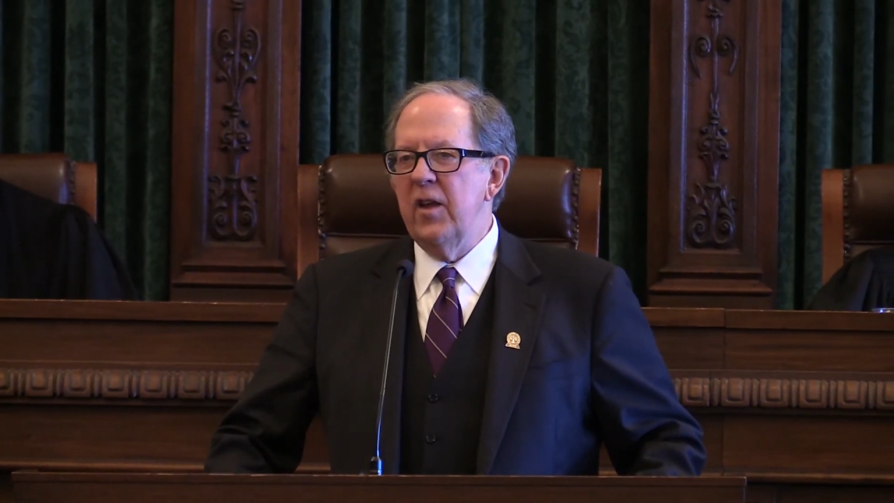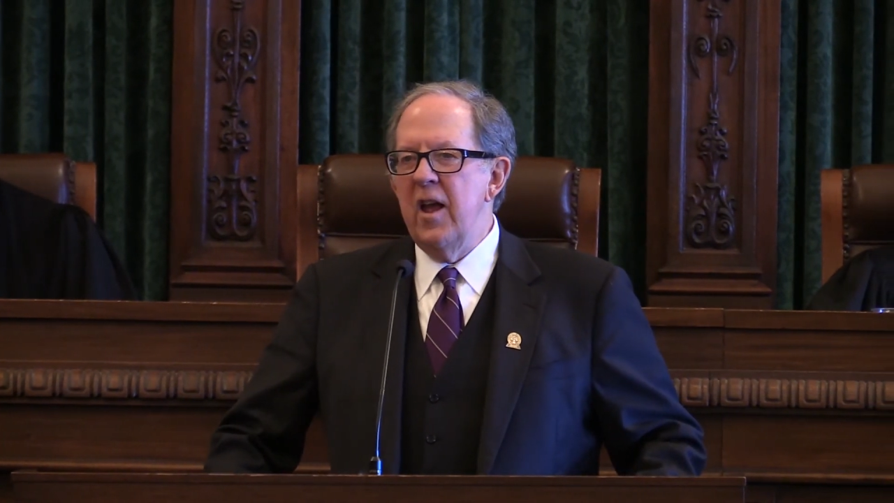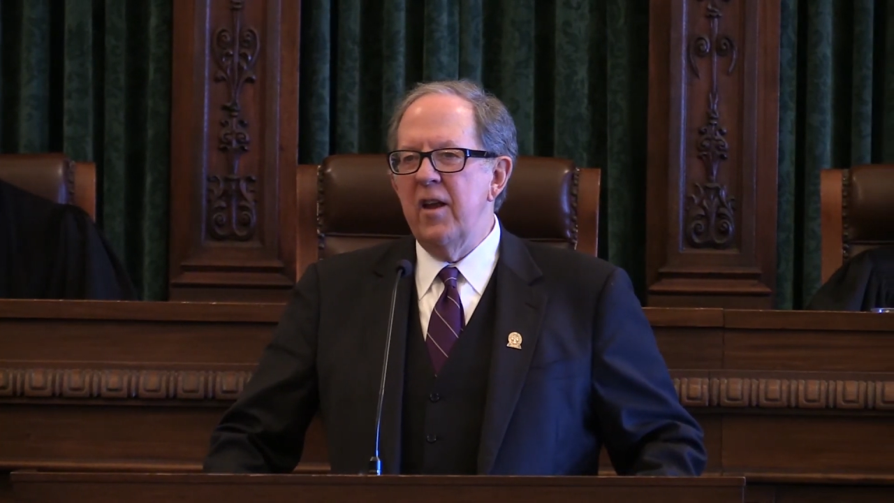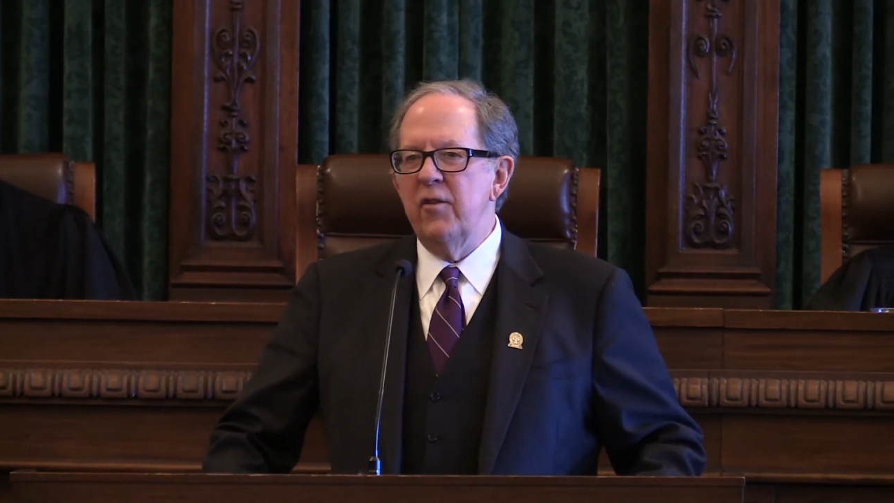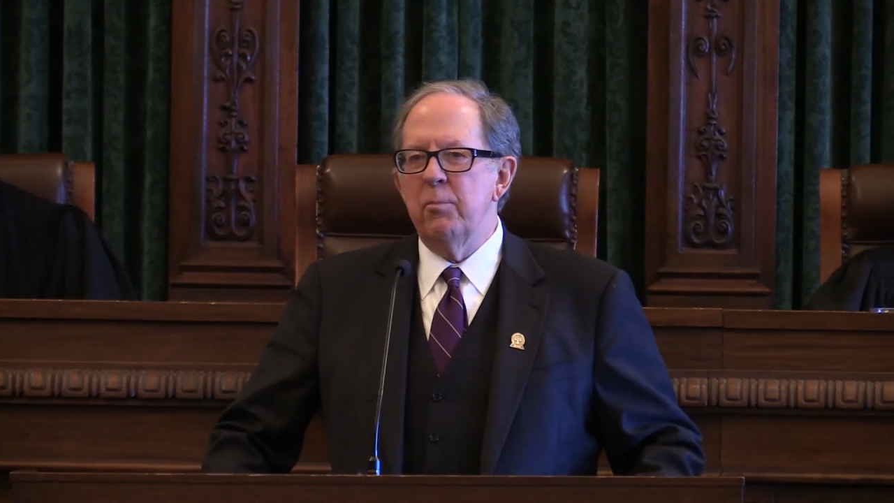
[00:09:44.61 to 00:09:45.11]

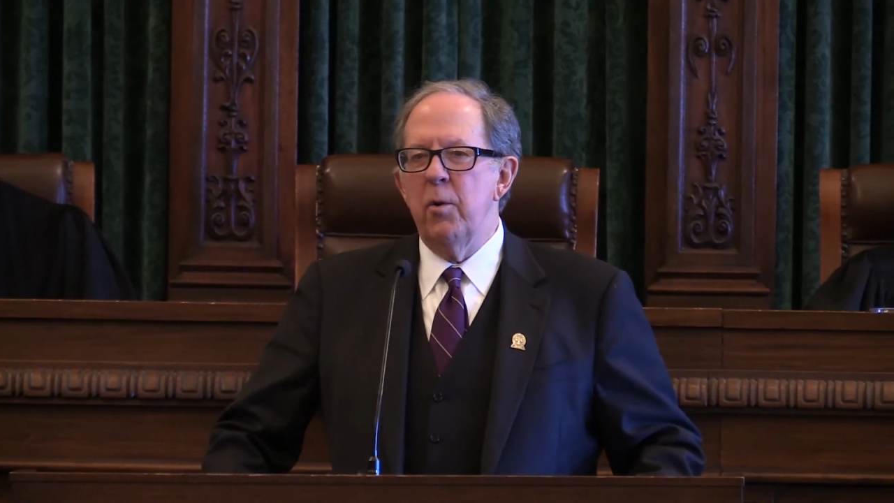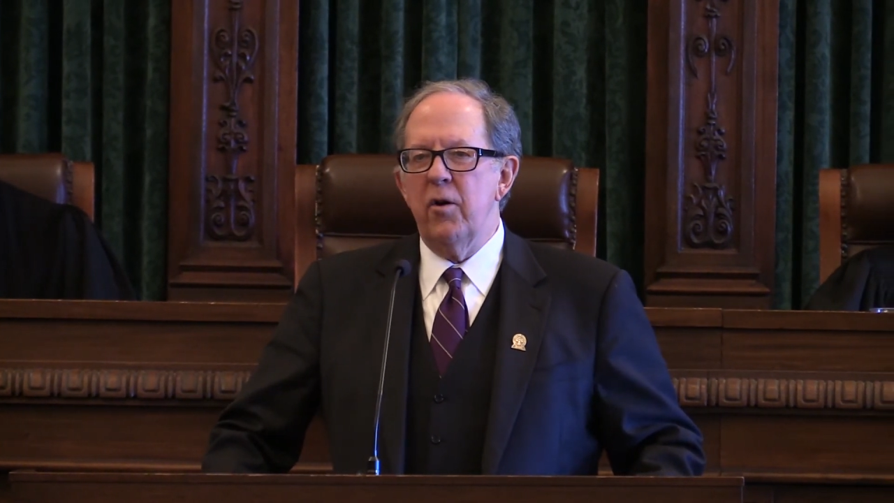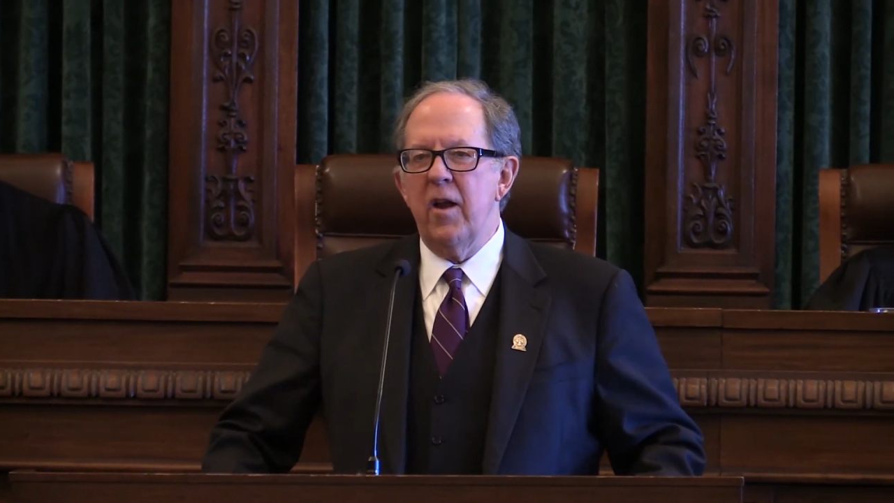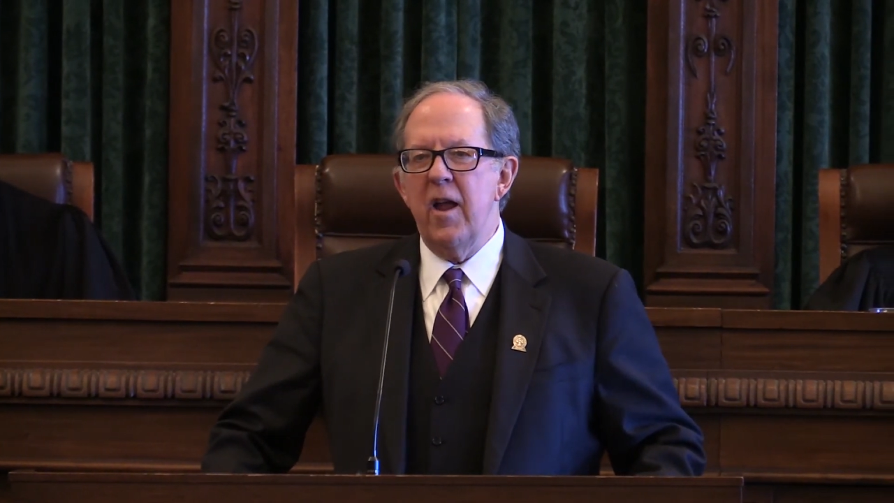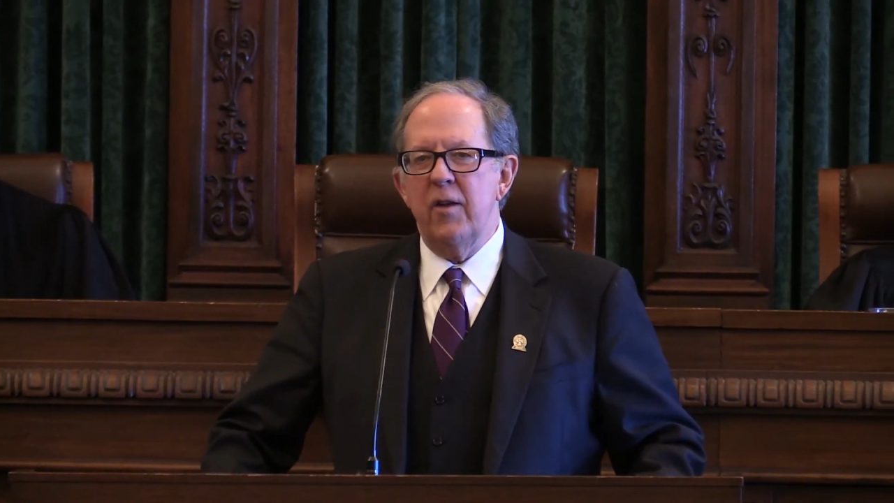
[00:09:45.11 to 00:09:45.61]

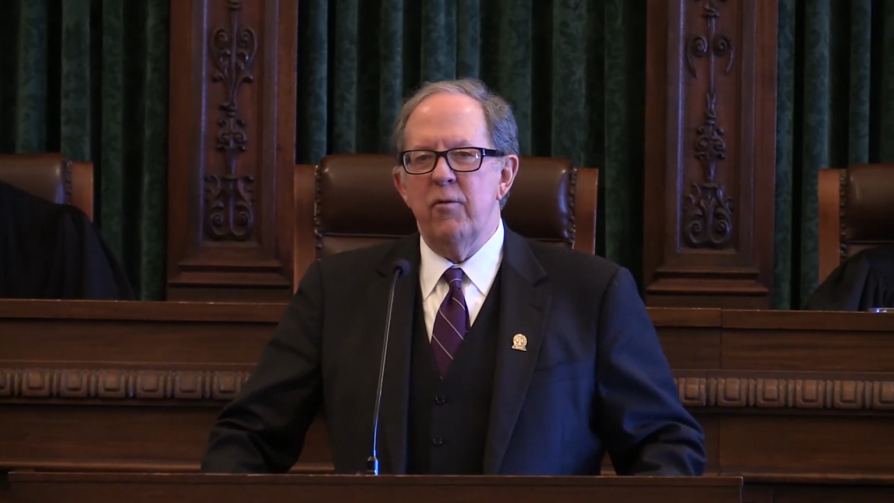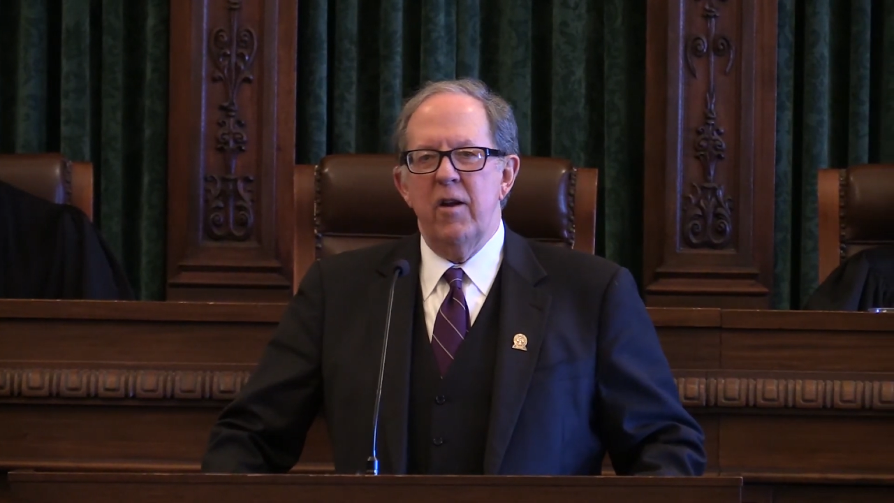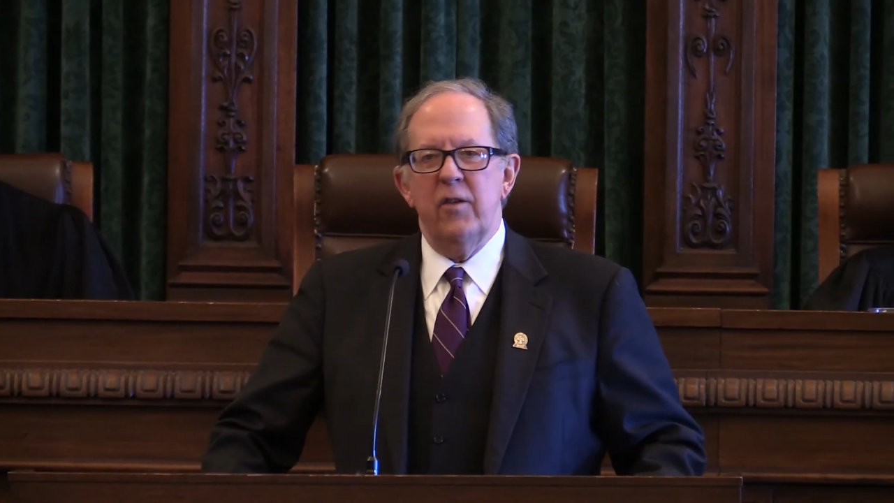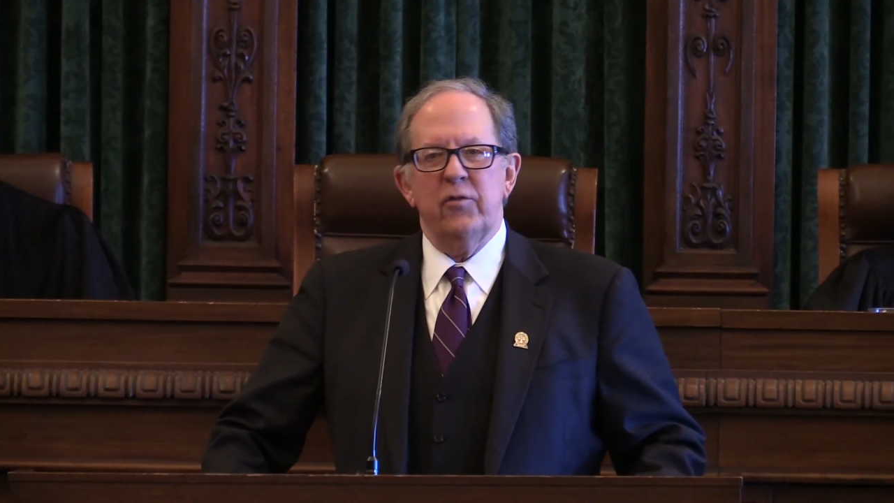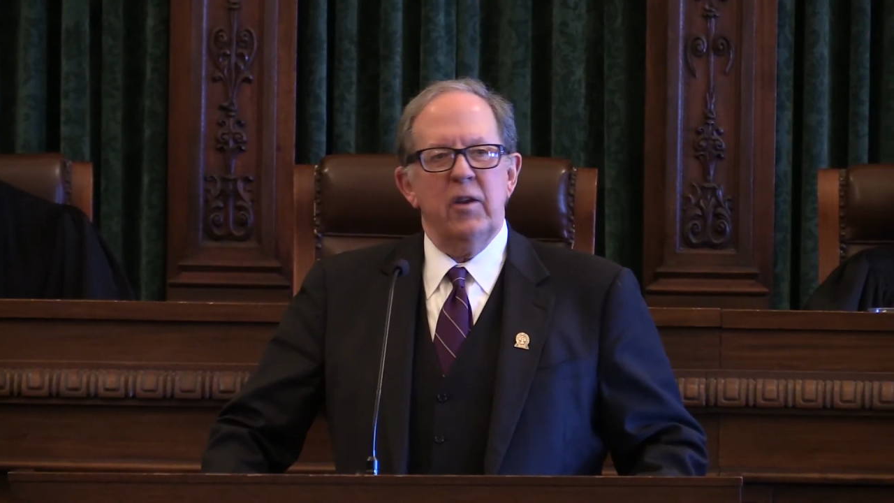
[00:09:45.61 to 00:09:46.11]
Gettysburg Address,